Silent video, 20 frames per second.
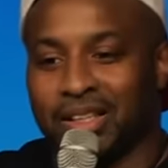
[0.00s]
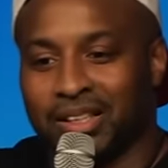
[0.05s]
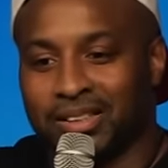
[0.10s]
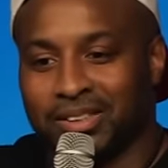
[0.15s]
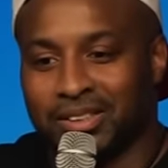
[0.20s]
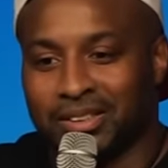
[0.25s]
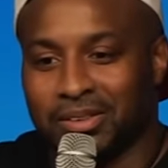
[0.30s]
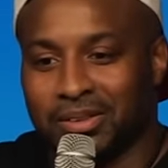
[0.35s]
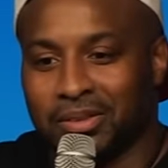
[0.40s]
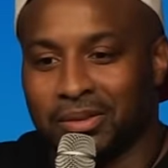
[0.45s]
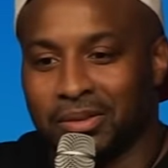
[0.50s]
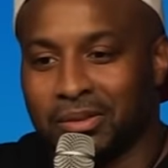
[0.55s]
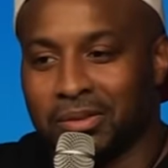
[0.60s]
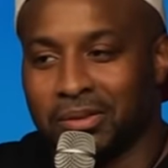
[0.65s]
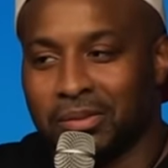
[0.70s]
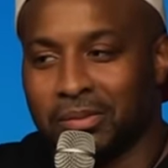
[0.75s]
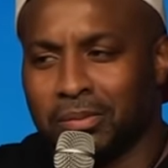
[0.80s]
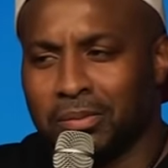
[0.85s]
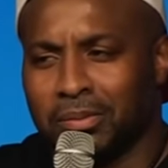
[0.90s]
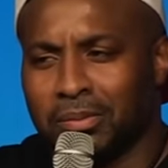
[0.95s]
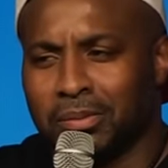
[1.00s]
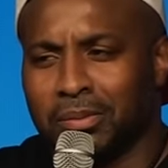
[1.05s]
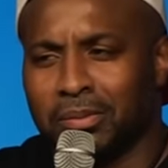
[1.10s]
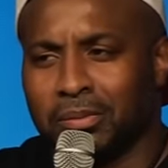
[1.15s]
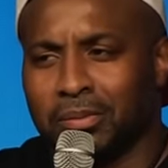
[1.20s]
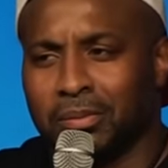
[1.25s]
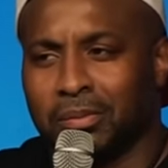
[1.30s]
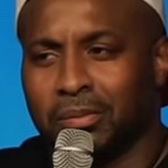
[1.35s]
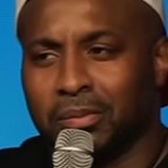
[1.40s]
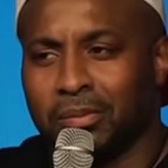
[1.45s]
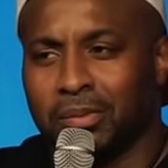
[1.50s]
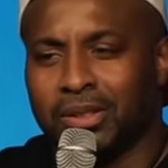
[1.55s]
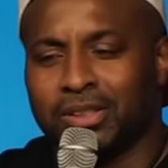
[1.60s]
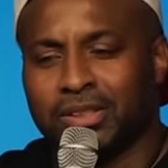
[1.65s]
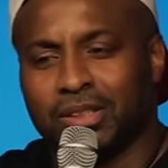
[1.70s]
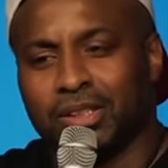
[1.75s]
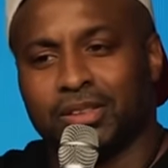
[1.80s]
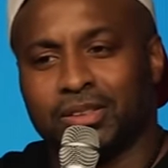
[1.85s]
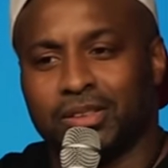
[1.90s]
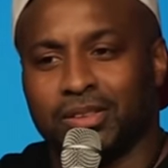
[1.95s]
It's it's
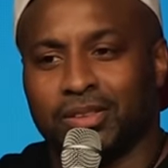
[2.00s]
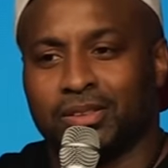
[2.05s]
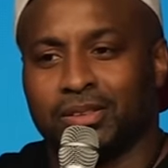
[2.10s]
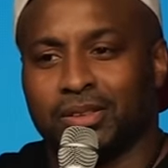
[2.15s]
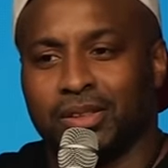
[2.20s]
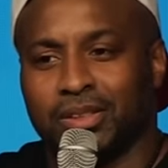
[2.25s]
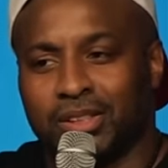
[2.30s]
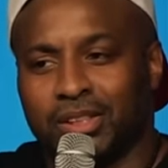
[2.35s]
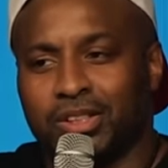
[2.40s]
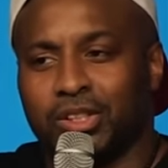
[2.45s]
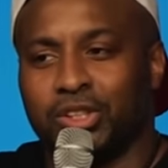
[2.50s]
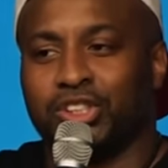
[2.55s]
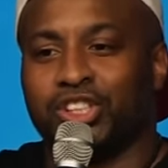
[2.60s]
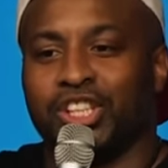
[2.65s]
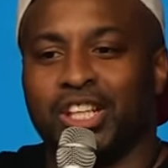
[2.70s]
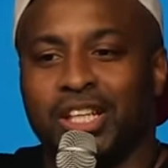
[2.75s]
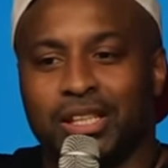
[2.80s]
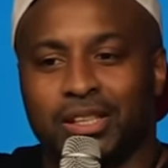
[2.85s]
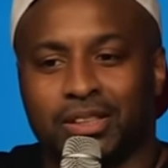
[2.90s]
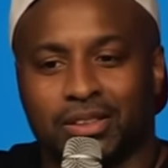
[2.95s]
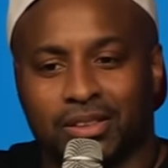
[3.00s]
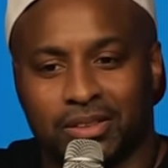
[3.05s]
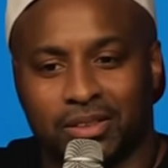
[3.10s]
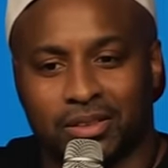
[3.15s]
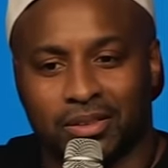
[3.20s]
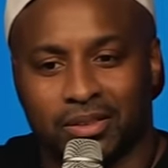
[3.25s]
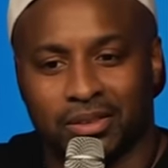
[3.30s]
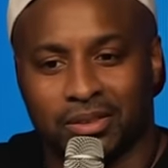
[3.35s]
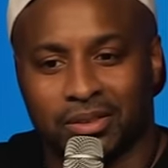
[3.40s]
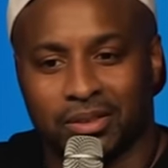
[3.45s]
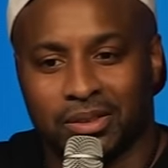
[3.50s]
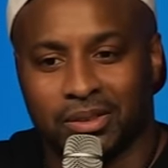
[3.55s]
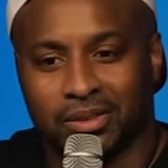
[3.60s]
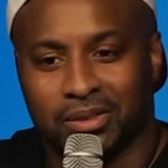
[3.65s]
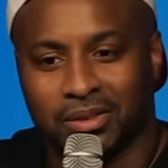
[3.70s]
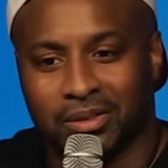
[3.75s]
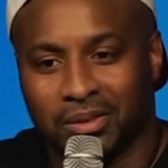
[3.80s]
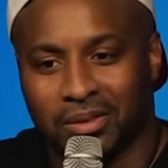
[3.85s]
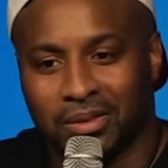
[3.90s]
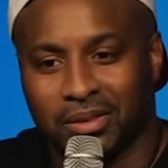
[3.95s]
it's it's in your genes. It's,
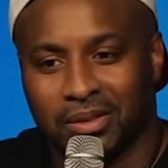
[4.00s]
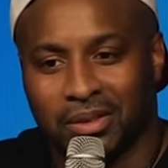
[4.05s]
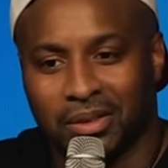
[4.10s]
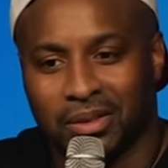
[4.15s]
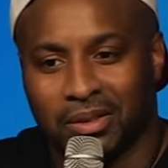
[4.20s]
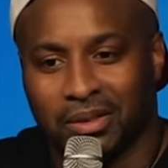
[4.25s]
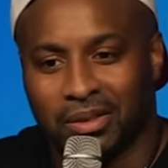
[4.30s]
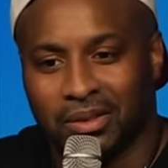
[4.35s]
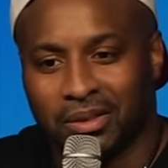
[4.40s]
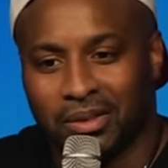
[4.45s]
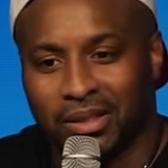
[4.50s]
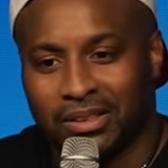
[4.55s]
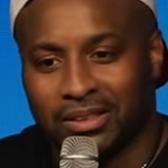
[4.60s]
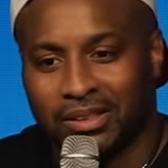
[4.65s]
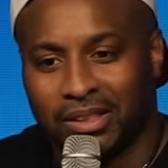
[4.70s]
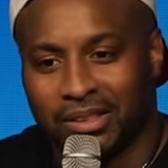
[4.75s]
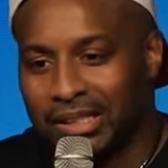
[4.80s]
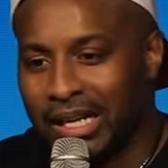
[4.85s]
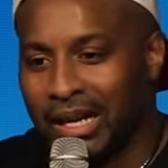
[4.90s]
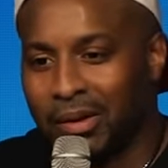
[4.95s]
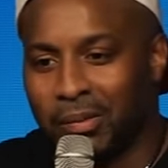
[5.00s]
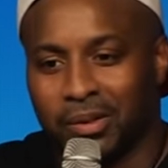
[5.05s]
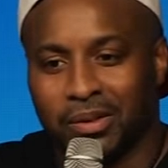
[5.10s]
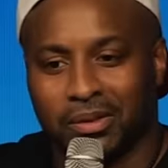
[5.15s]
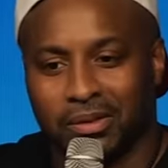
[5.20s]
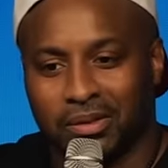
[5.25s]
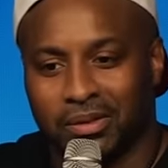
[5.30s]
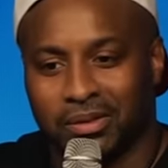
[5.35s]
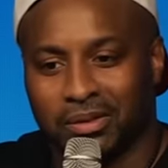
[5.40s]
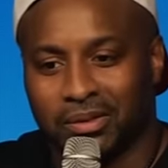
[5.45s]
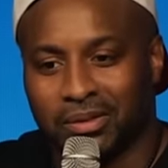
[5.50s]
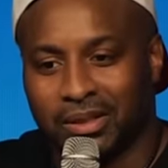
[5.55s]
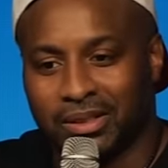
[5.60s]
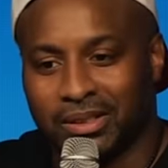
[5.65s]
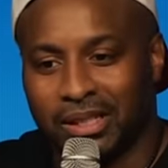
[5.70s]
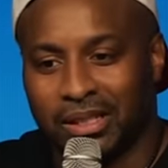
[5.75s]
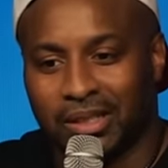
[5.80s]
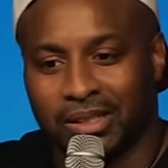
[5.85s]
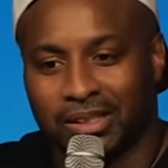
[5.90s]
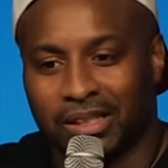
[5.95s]
that's that's how it that's
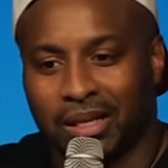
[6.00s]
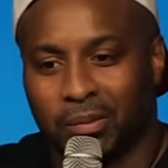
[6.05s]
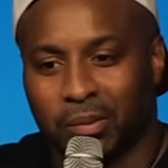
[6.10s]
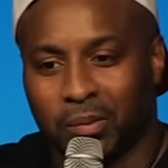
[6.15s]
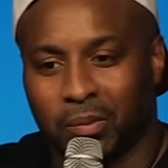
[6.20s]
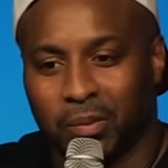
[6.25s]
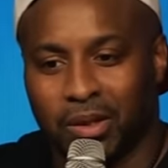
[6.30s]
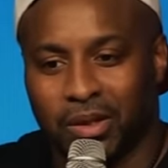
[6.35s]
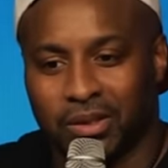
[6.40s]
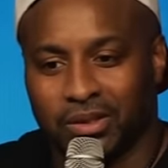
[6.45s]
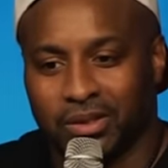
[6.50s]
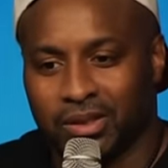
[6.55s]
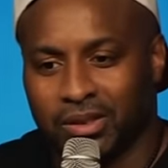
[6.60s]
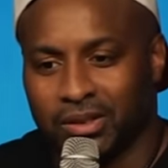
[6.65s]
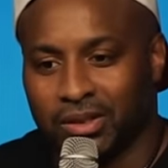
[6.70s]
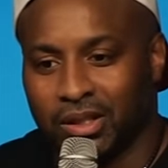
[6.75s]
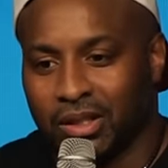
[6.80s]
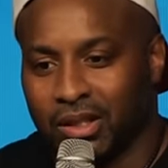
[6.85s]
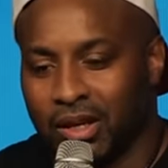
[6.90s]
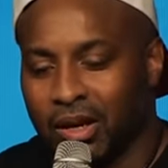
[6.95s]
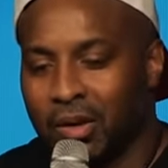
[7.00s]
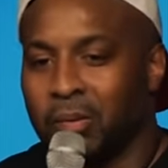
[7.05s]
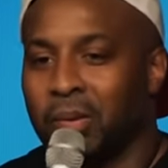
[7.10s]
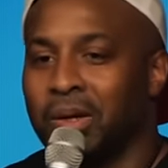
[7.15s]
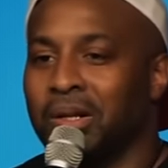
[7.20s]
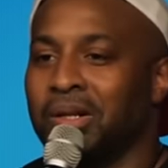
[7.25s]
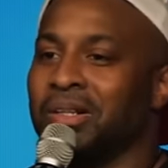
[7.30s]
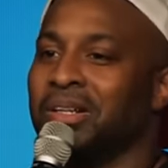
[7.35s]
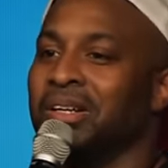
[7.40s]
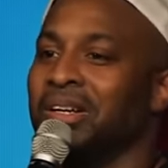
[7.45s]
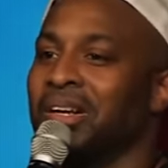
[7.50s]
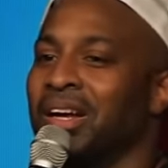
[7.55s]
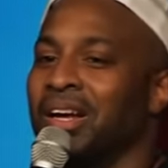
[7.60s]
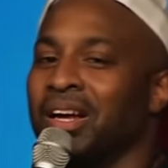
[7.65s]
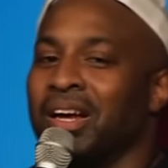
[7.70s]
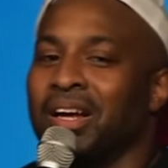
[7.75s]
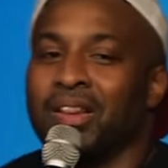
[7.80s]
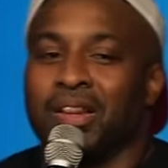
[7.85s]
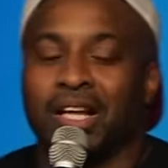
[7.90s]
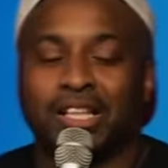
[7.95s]
how, that's how it works. She's like, oh well,
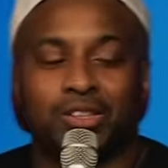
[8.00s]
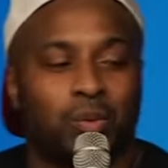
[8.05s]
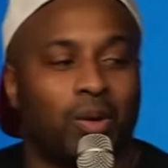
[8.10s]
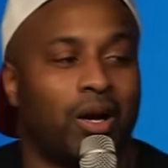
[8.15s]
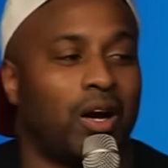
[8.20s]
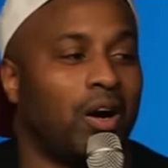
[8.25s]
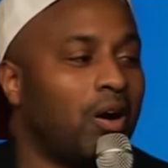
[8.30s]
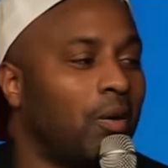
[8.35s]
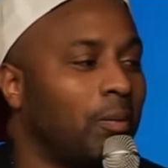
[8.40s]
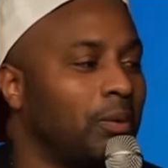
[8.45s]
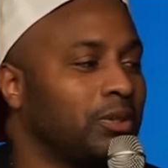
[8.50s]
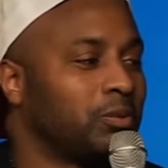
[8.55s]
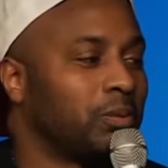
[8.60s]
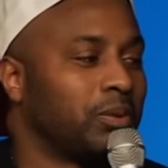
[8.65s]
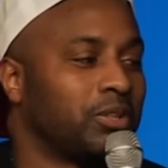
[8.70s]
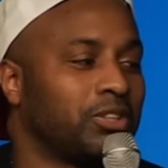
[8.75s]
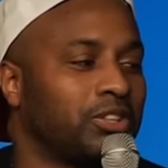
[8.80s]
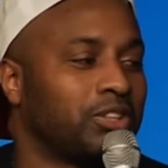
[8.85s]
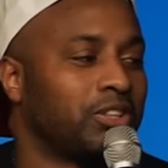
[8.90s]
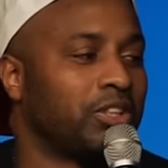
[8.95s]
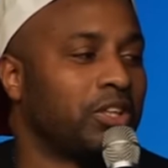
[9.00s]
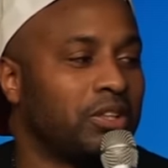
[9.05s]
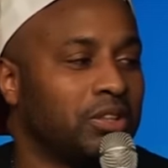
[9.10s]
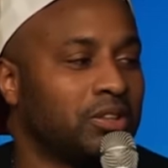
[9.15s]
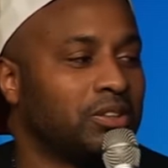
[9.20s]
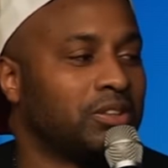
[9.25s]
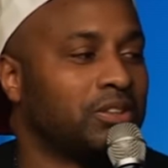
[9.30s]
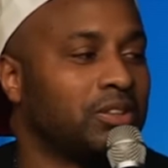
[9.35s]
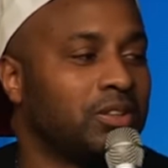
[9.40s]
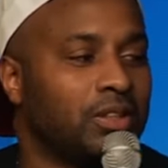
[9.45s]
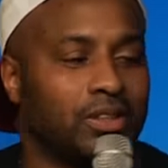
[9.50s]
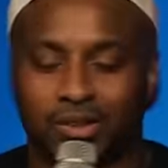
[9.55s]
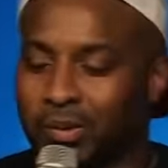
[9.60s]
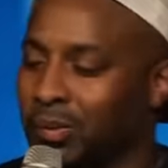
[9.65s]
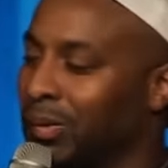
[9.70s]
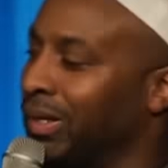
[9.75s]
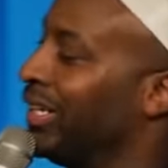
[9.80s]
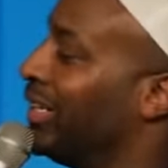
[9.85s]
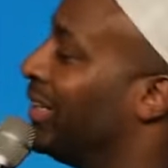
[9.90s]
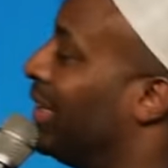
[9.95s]
that's why I always wear skirts. I said,
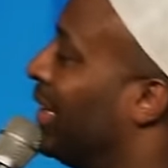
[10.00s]
wait,